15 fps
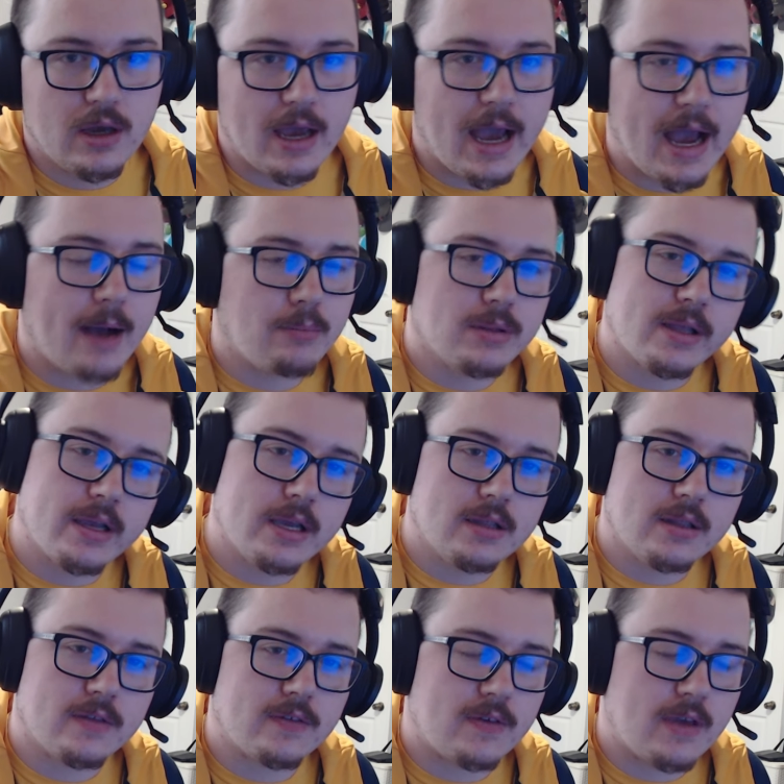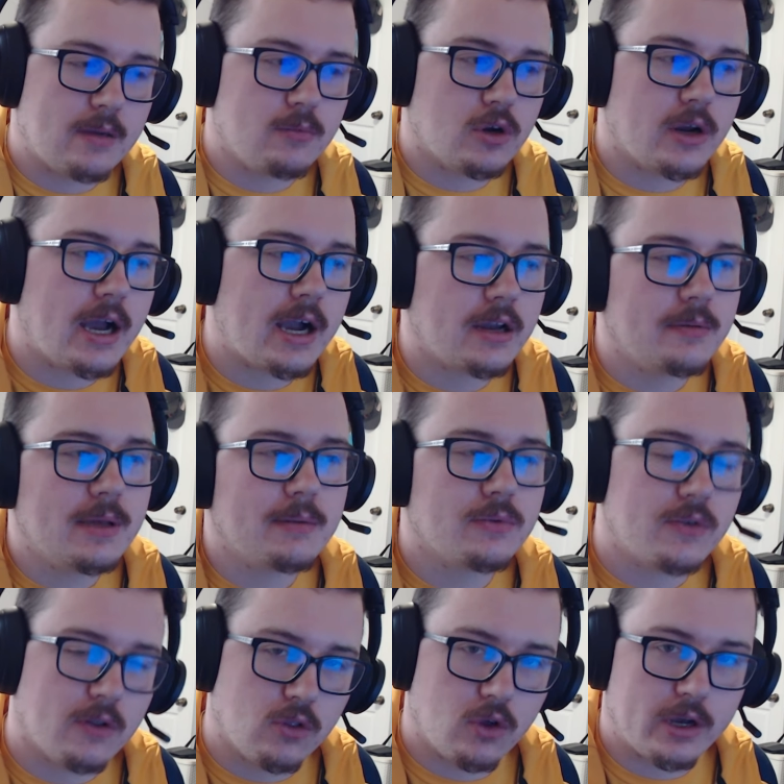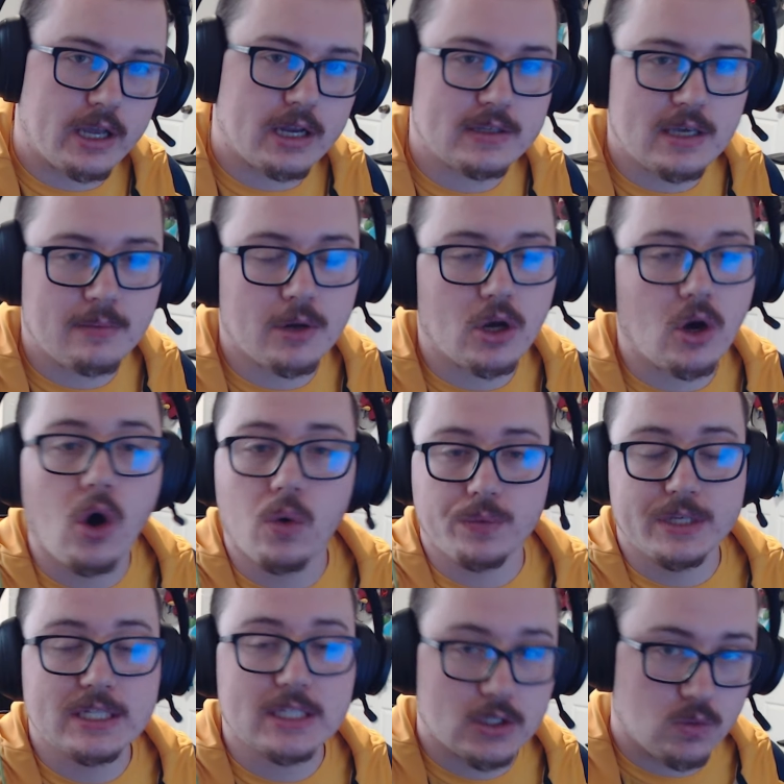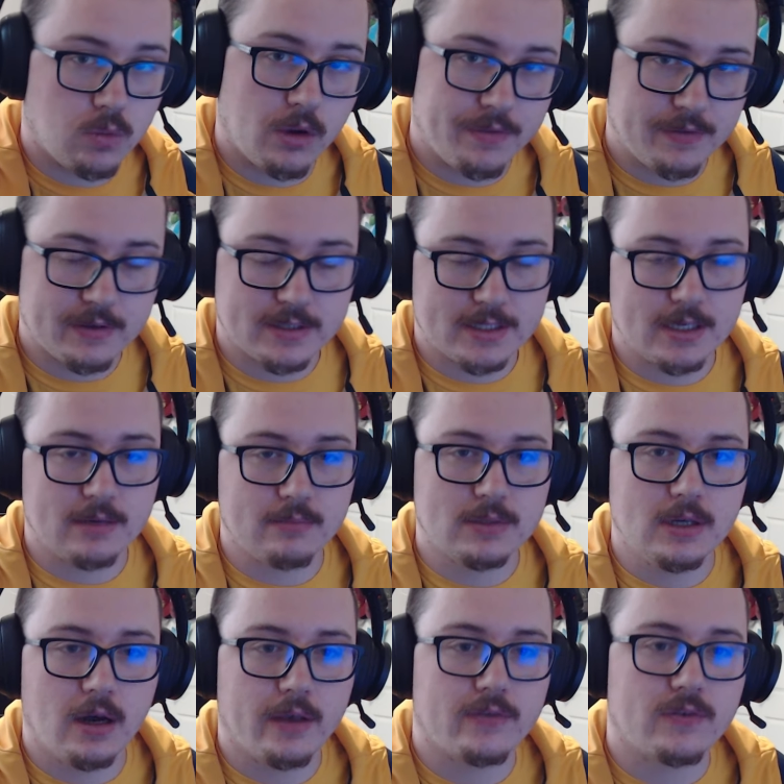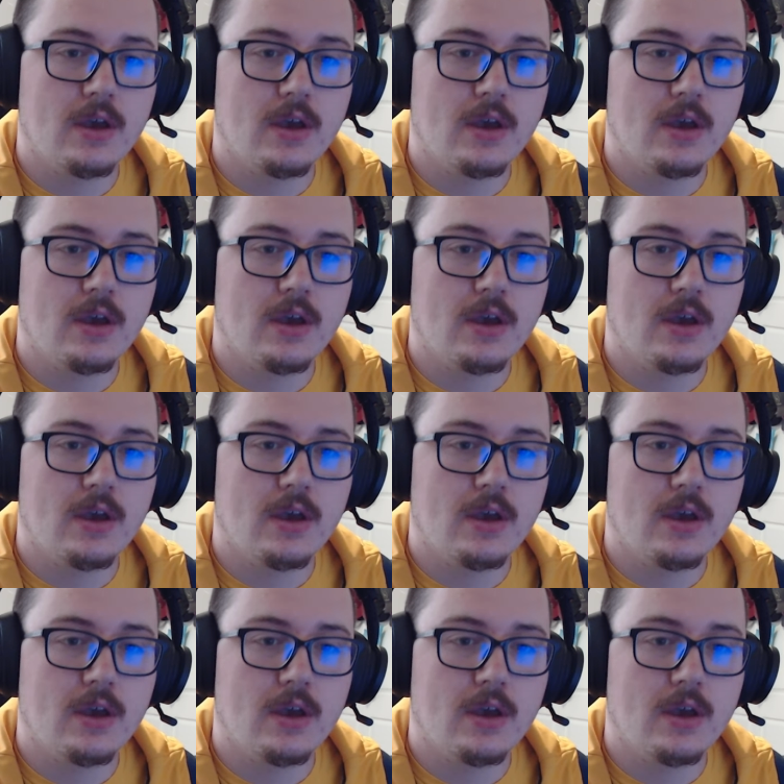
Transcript: at playing this game, you're not going to be able to look at a team and go, oh, this is what this team does.